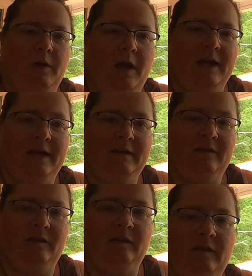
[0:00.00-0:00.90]

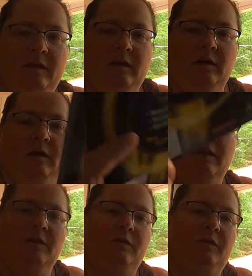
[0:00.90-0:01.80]
guides
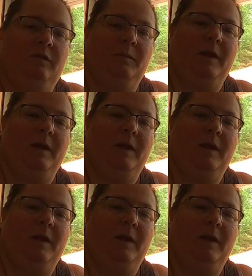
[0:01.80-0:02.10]
that you used to